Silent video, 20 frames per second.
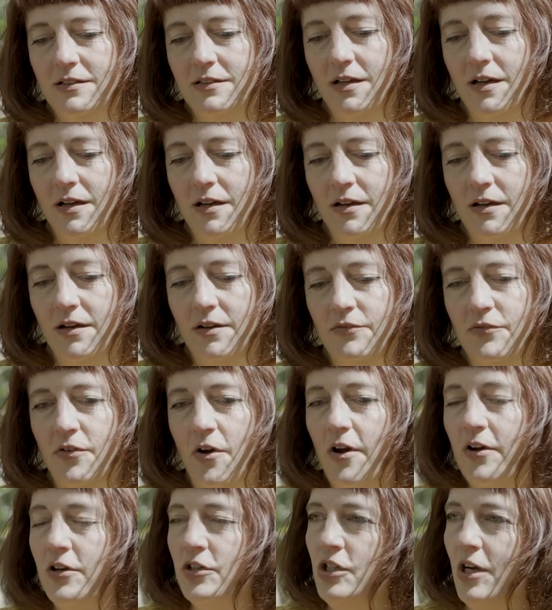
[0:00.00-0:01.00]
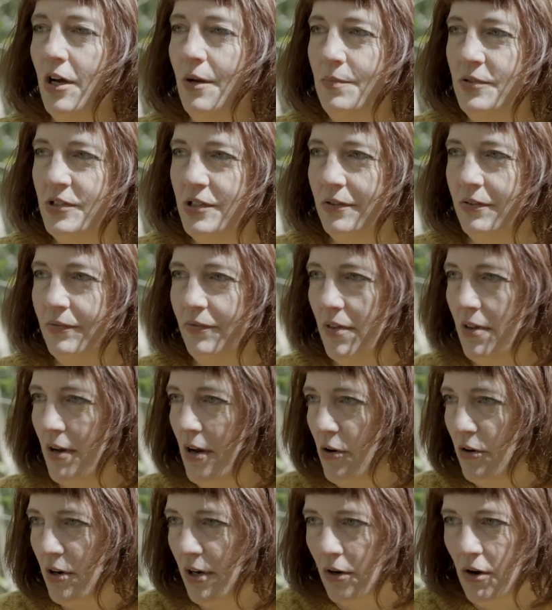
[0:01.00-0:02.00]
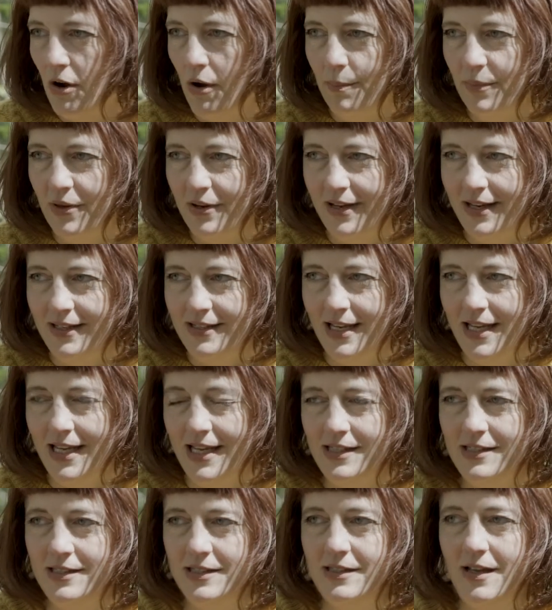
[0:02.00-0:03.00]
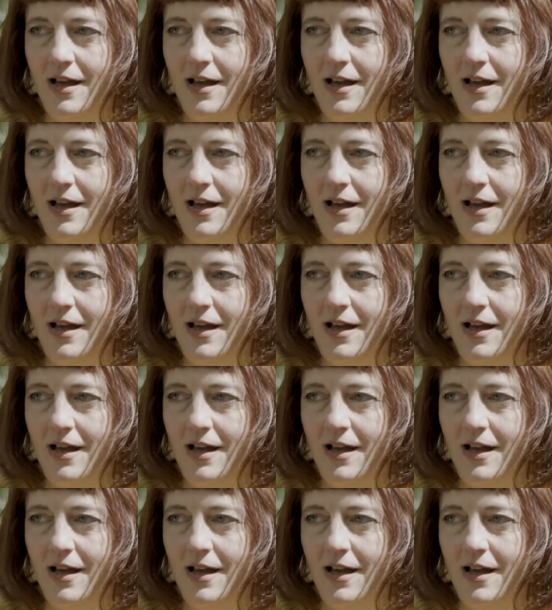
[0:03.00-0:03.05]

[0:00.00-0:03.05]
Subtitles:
workshops with local communities